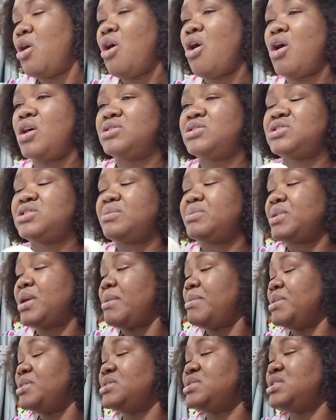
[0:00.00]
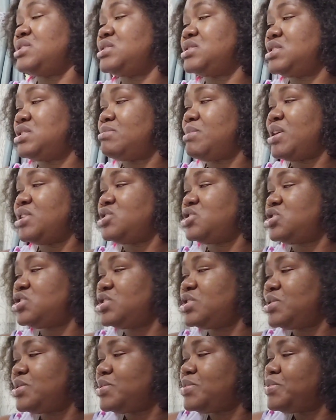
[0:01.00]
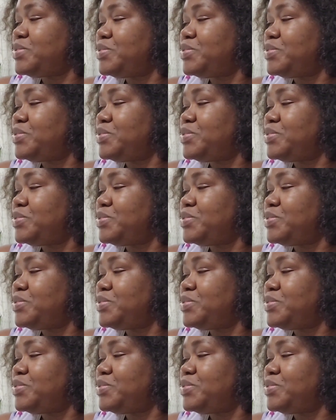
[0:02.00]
and sometimes it sits in my chair.